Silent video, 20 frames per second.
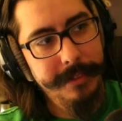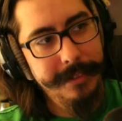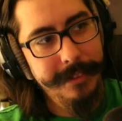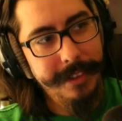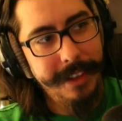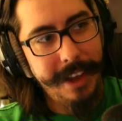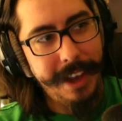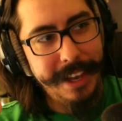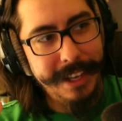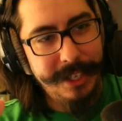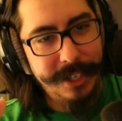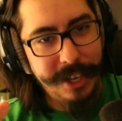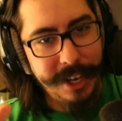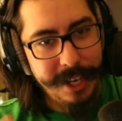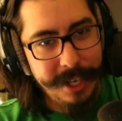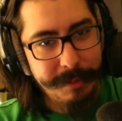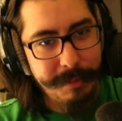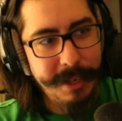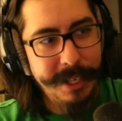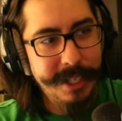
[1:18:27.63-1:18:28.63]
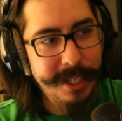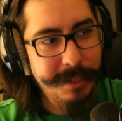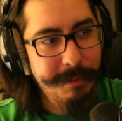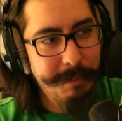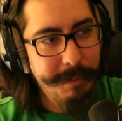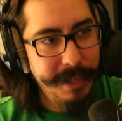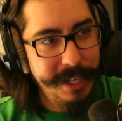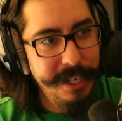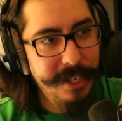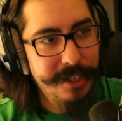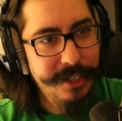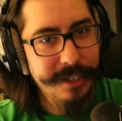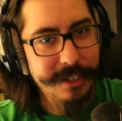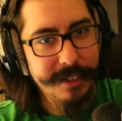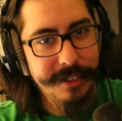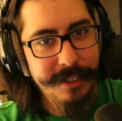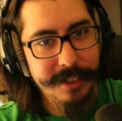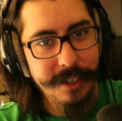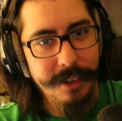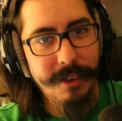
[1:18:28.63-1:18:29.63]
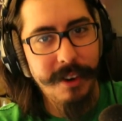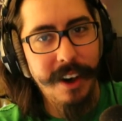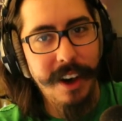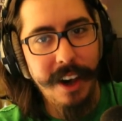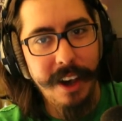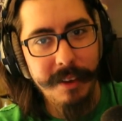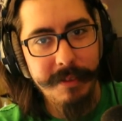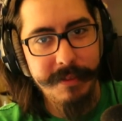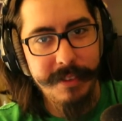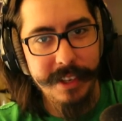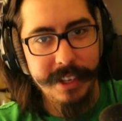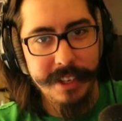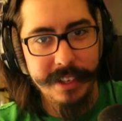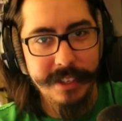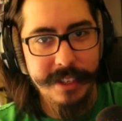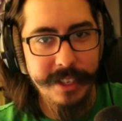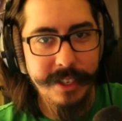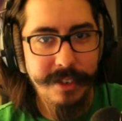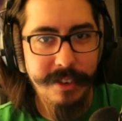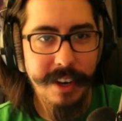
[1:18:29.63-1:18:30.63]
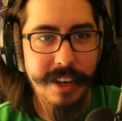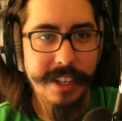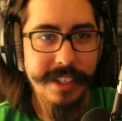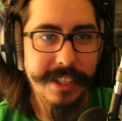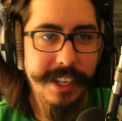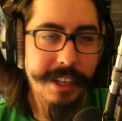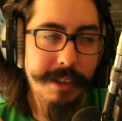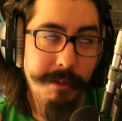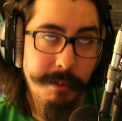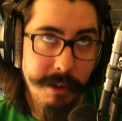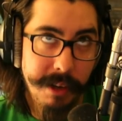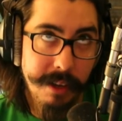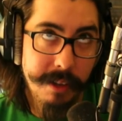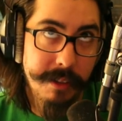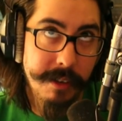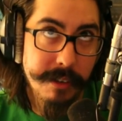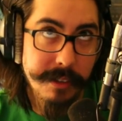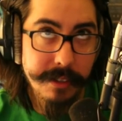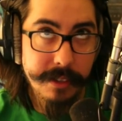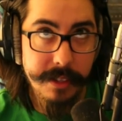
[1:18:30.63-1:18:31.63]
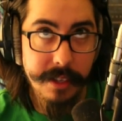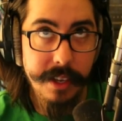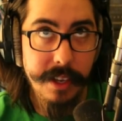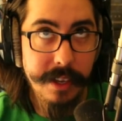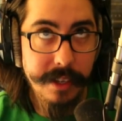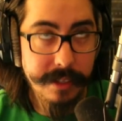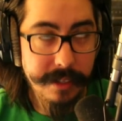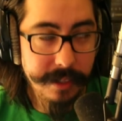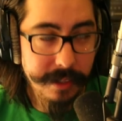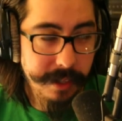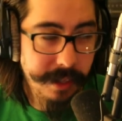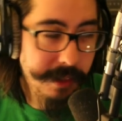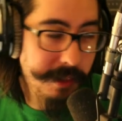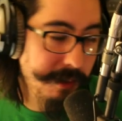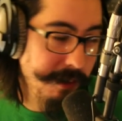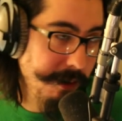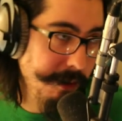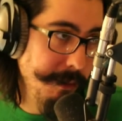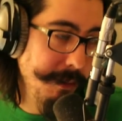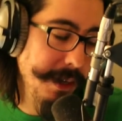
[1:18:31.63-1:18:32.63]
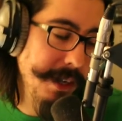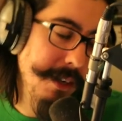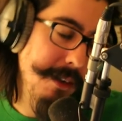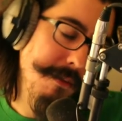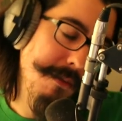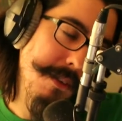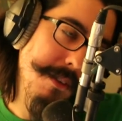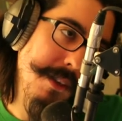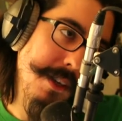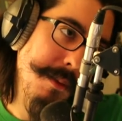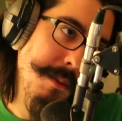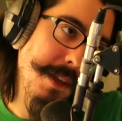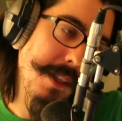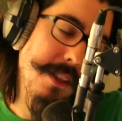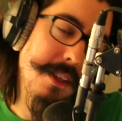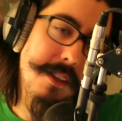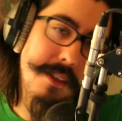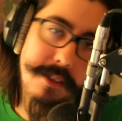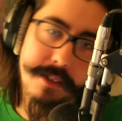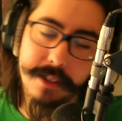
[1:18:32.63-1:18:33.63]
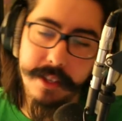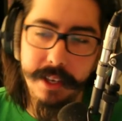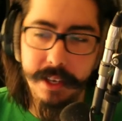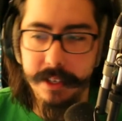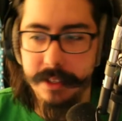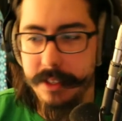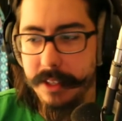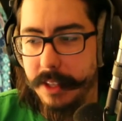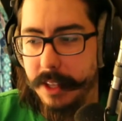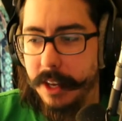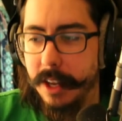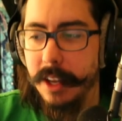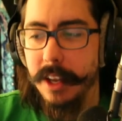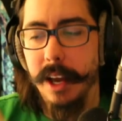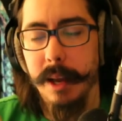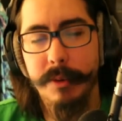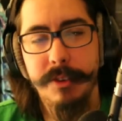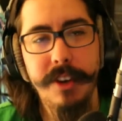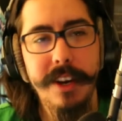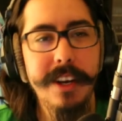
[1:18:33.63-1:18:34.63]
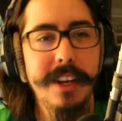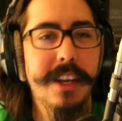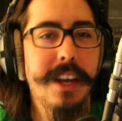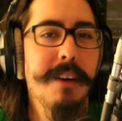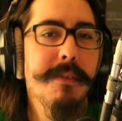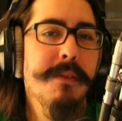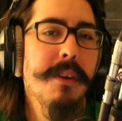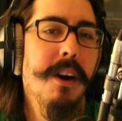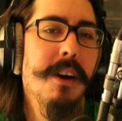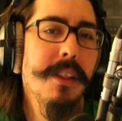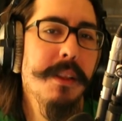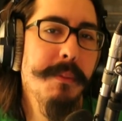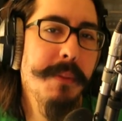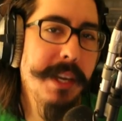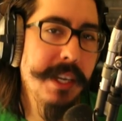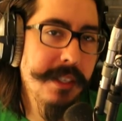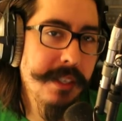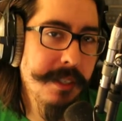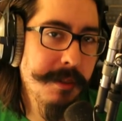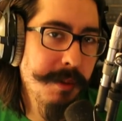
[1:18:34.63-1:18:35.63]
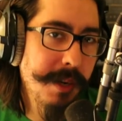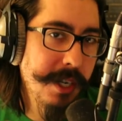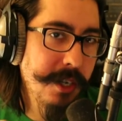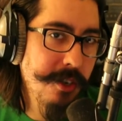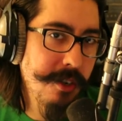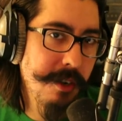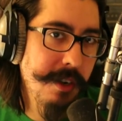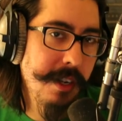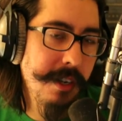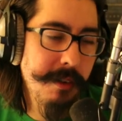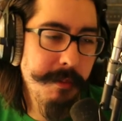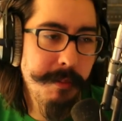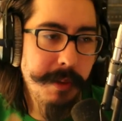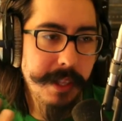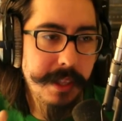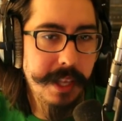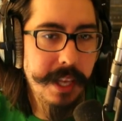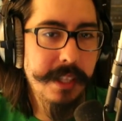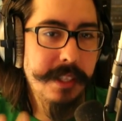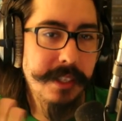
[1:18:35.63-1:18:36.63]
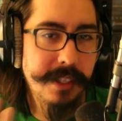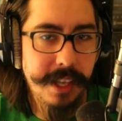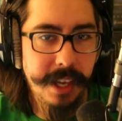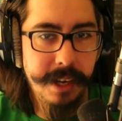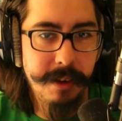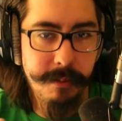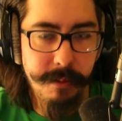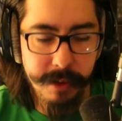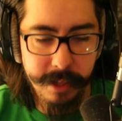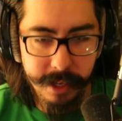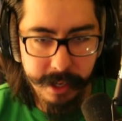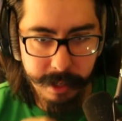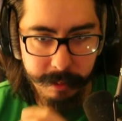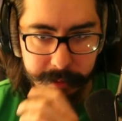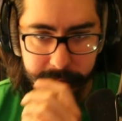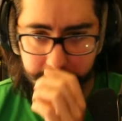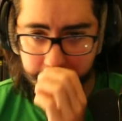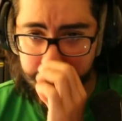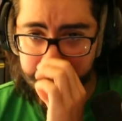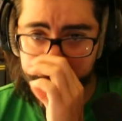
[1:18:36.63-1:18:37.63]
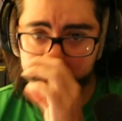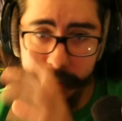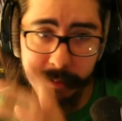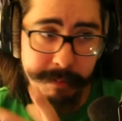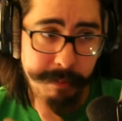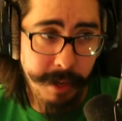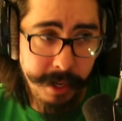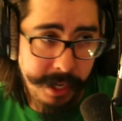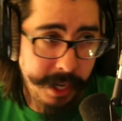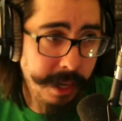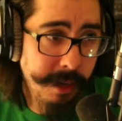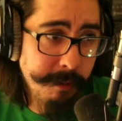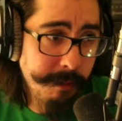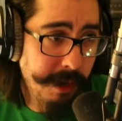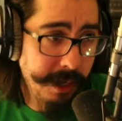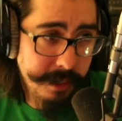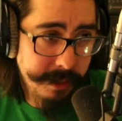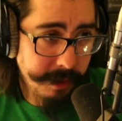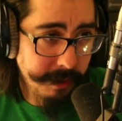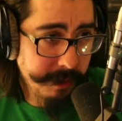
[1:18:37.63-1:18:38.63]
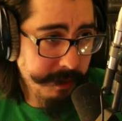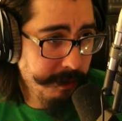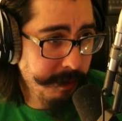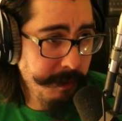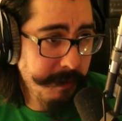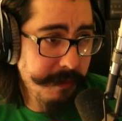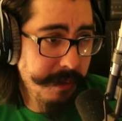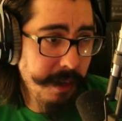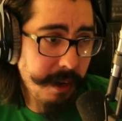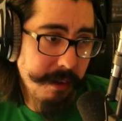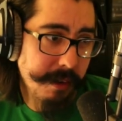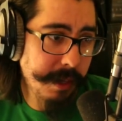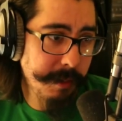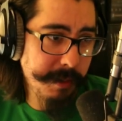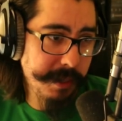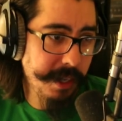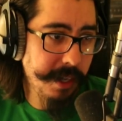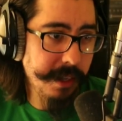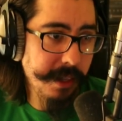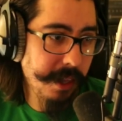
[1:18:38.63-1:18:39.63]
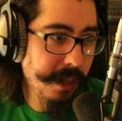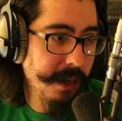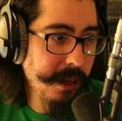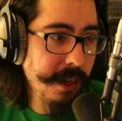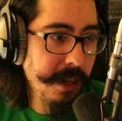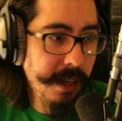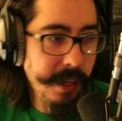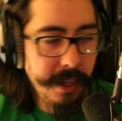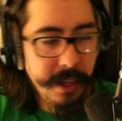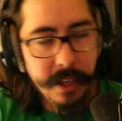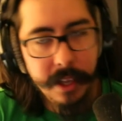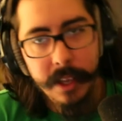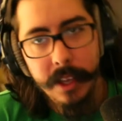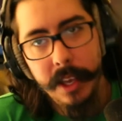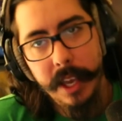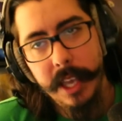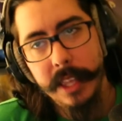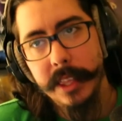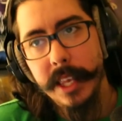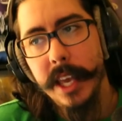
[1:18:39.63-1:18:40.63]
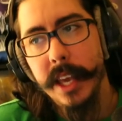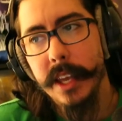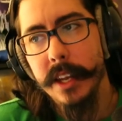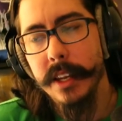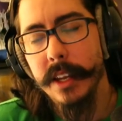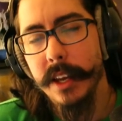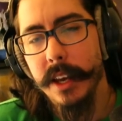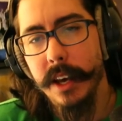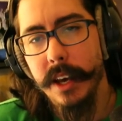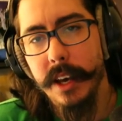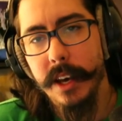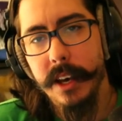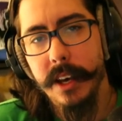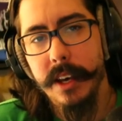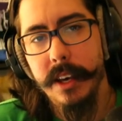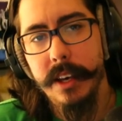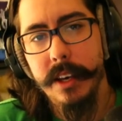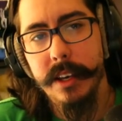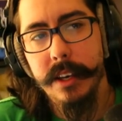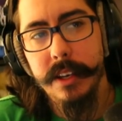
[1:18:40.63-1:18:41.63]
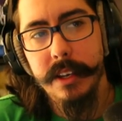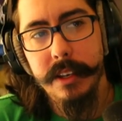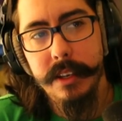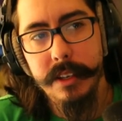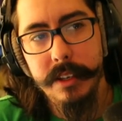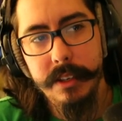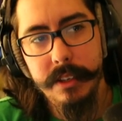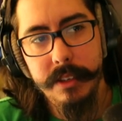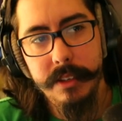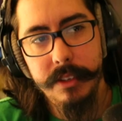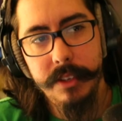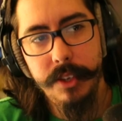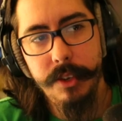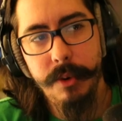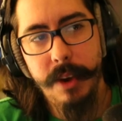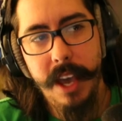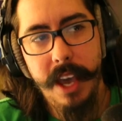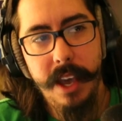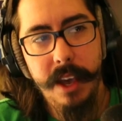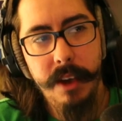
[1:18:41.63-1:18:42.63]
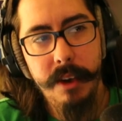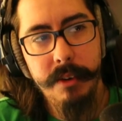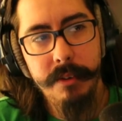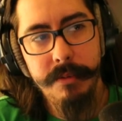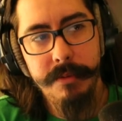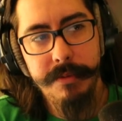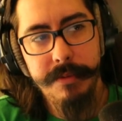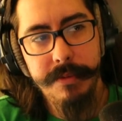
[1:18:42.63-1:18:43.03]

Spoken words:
I change my speech so often to trying to say, well, there's this, and then, oh, but if you think about it, there's this, and then I try to cover all the bases when I shouldn't, but that's kind of where that comes from. This is, again, why it's called the stream of thought. I'll keep saying that. And then you have,